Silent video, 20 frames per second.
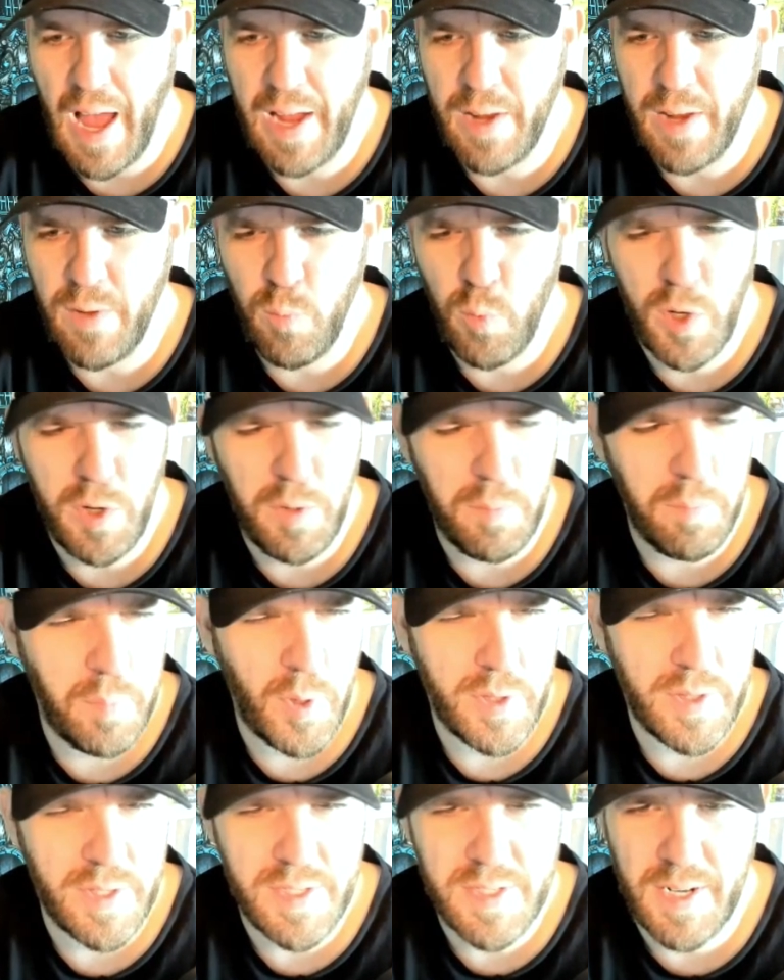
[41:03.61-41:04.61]
I wouldn't
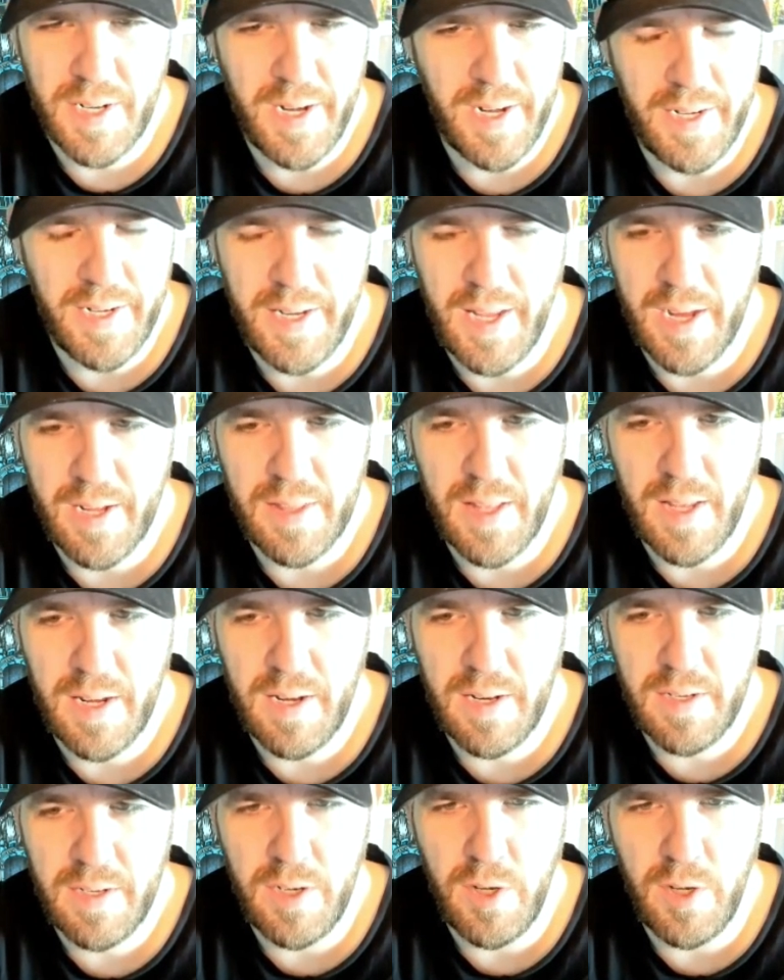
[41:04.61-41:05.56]
put this in any deck that,